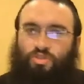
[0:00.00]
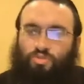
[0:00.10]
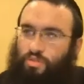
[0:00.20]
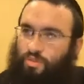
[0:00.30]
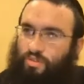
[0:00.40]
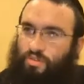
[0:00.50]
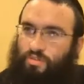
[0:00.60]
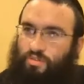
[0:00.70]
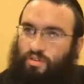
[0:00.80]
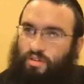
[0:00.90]
What's wrong with
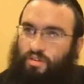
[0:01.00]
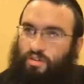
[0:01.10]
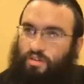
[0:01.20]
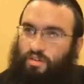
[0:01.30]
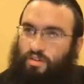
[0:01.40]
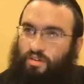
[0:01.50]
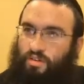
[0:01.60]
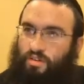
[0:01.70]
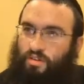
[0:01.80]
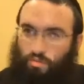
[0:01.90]

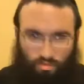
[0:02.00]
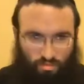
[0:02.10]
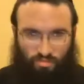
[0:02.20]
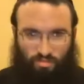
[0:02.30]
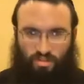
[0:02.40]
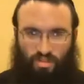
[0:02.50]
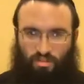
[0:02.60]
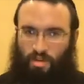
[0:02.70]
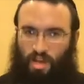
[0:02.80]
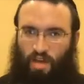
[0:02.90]
you?
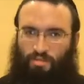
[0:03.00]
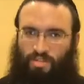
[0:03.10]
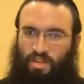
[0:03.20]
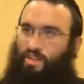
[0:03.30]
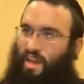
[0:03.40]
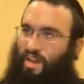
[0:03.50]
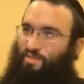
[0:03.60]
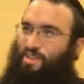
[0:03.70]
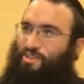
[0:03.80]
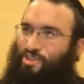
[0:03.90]
Didn't Rabbi Nachman say you can't
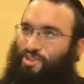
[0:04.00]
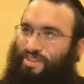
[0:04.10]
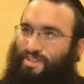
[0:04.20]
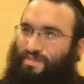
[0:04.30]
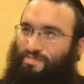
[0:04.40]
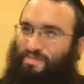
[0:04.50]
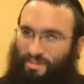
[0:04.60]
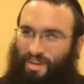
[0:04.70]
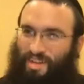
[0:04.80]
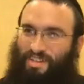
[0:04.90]
have yish?
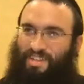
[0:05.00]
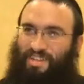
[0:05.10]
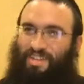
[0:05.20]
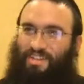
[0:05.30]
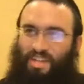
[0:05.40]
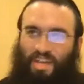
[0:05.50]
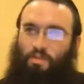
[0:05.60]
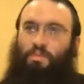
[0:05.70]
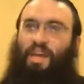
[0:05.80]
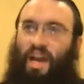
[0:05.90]
Right? You
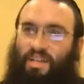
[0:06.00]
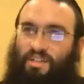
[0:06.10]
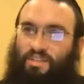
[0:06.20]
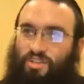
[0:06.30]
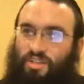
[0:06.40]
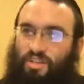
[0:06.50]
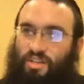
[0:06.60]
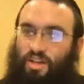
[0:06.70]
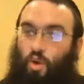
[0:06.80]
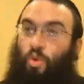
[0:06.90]
can't be miyayish.
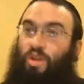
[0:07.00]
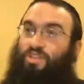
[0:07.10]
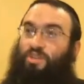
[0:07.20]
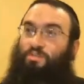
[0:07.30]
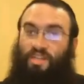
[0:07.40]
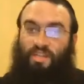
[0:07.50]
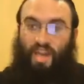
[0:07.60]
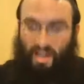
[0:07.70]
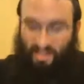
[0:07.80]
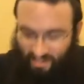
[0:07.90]
What does Hashem say
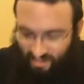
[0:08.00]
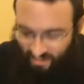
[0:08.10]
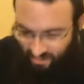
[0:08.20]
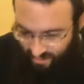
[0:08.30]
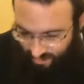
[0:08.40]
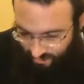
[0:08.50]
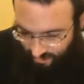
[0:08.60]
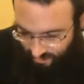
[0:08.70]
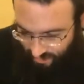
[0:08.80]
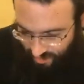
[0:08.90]
to Cain? Listen to this.
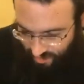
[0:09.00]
